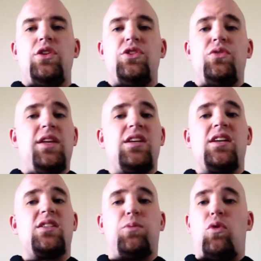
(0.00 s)
Do you need to
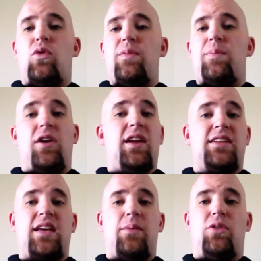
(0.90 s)
explore the
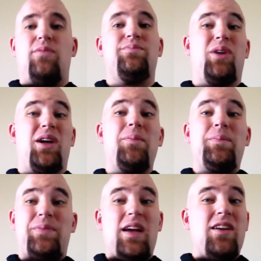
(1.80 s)
periodic table?
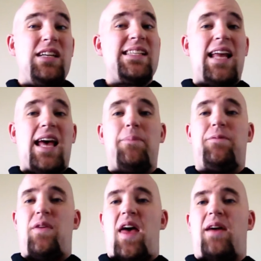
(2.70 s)
Well, there is an app
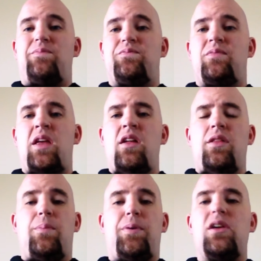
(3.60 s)
for that.
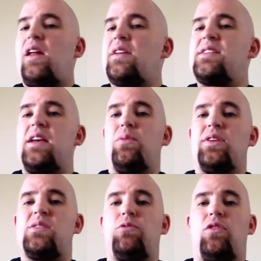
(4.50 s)
The Periodic
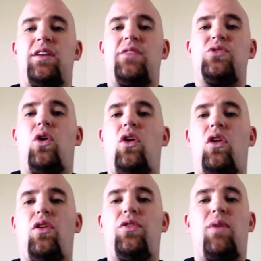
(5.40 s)
Table Explorer gives you
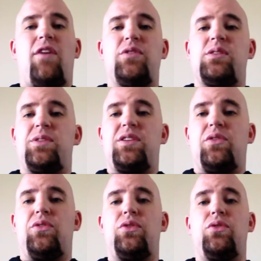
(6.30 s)
all the reference
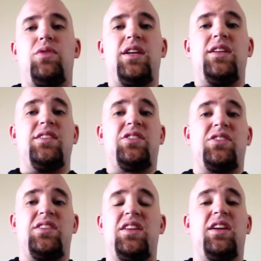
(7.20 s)
material you need to
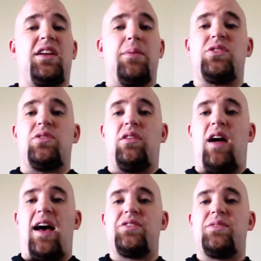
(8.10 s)
succeed in a chemistry
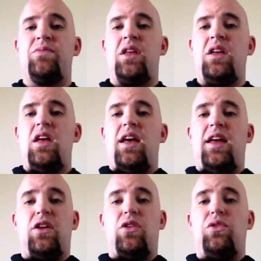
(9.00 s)
class.
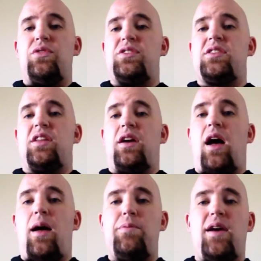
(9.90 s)
It includes the
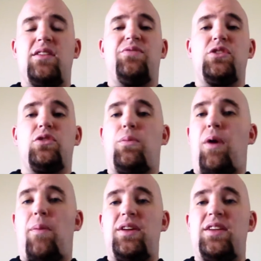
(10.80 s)
compounds, physical
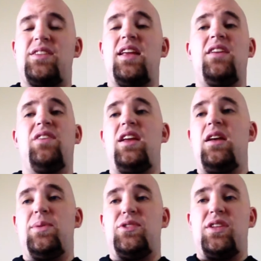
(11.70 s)
properties, and even
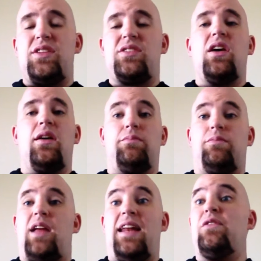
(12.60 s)
images,
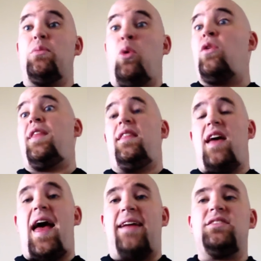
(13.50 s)
and even more than
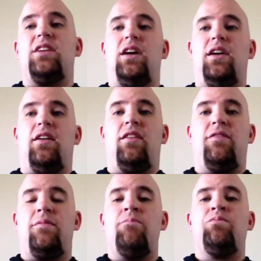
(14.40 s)
that, of